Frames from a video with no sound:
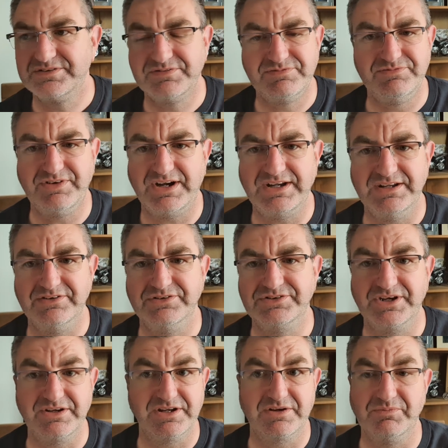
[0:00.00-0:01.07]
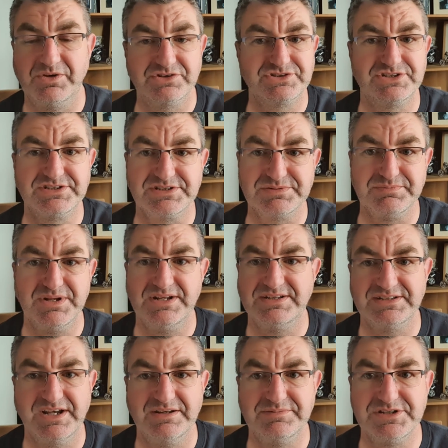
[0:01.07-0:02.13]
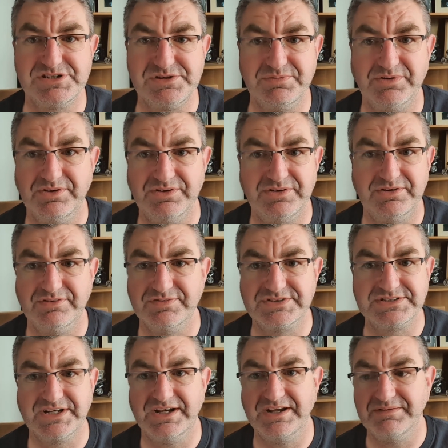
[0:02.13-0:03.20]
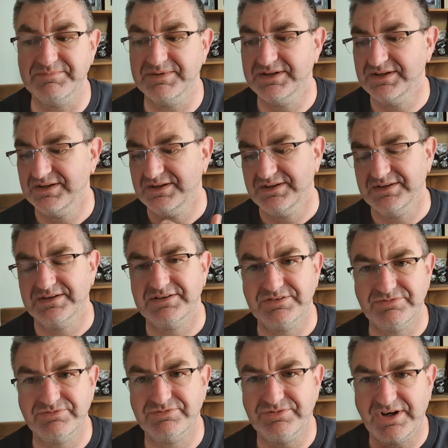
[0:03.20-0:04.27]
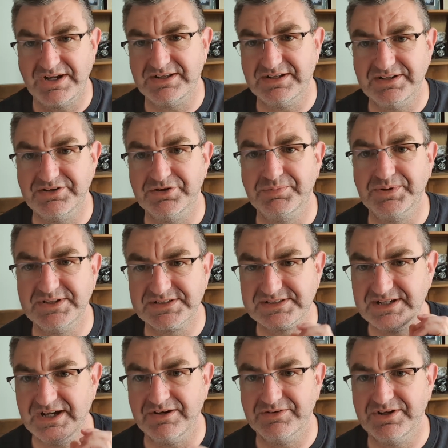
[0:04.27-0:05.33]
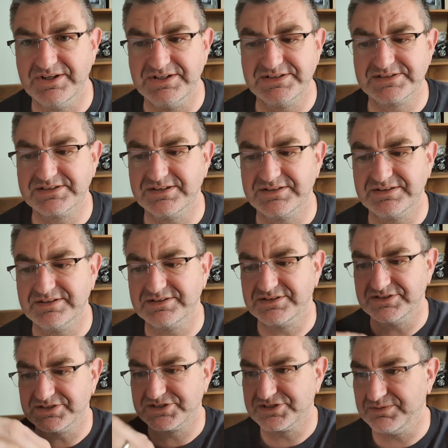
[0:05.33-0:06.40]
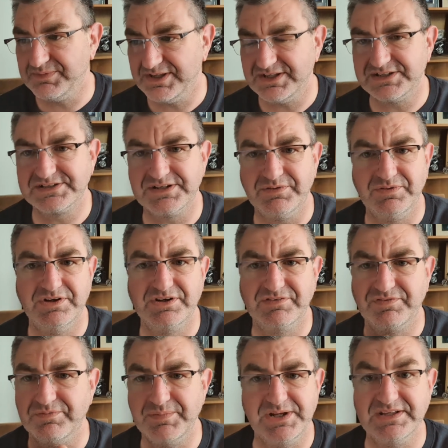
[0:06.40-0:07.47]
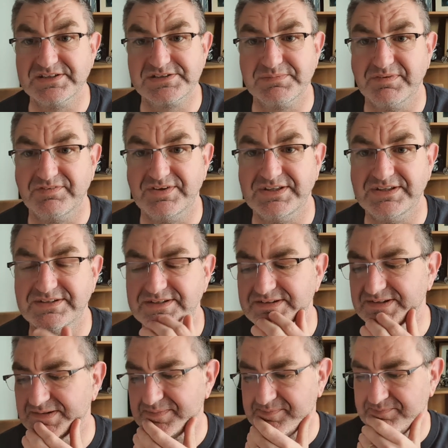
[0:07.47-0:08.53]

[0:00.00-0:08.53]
Write it all down. You can watch this as many times as you want over time. Write the little bits down, and there's some of this that worked for me and some of it that didn't.